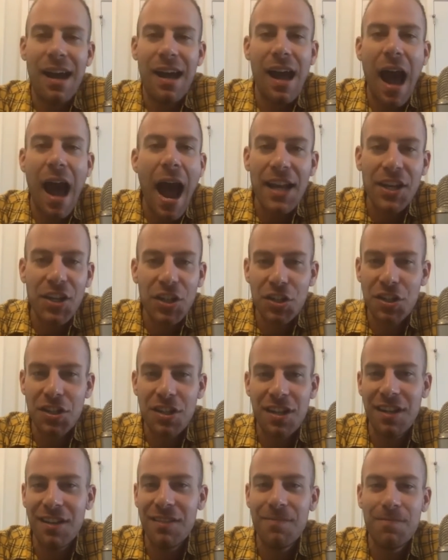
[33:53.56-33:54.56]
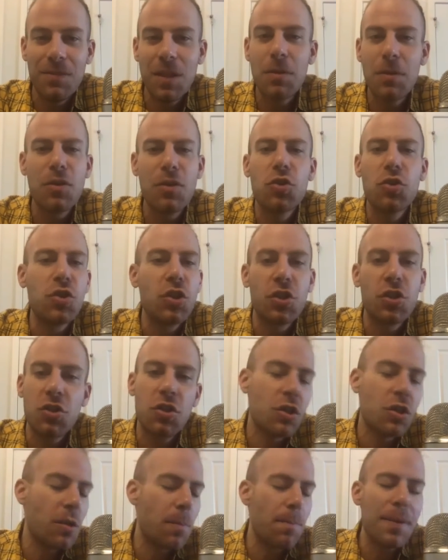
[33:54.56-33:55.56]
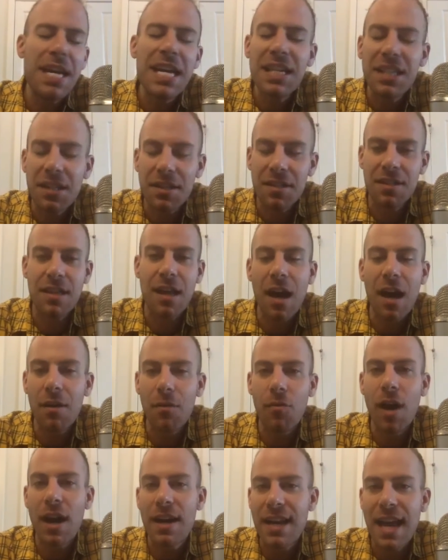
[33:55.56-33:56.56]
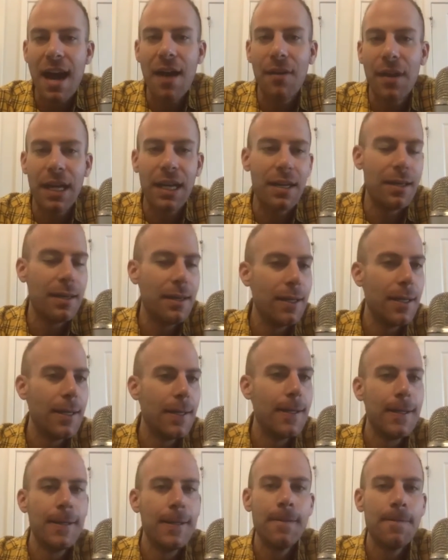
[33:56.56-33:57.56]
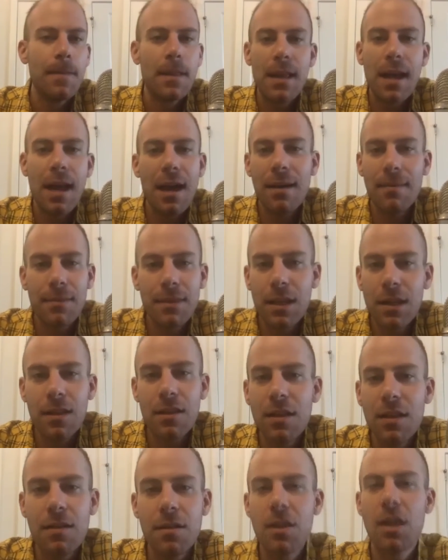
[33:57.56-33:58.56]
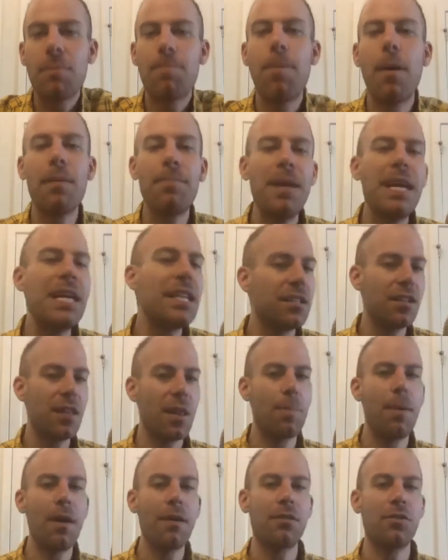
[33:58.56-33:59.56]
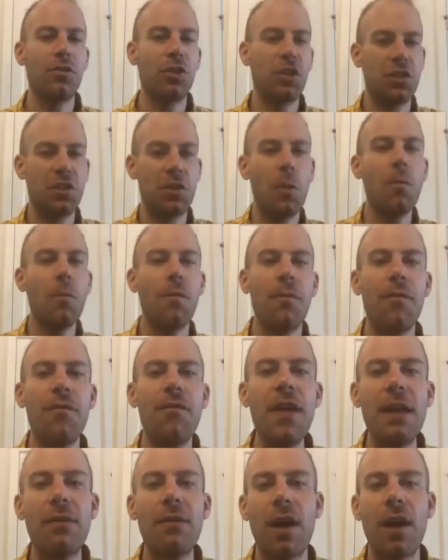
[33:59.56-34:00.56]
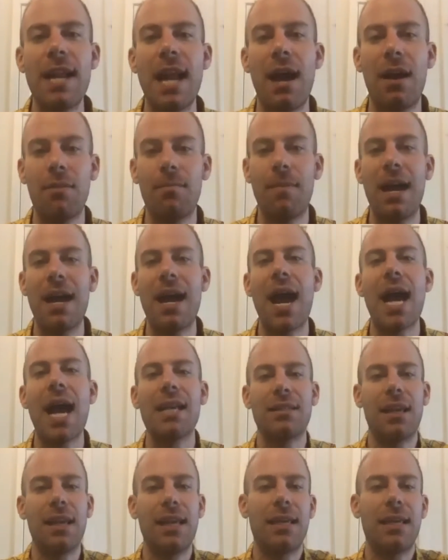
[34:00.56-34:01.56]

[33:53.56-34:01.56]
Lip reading: there's just the pieces right now, like the pieces of the puzzle just don't fit right now in my eyes. Like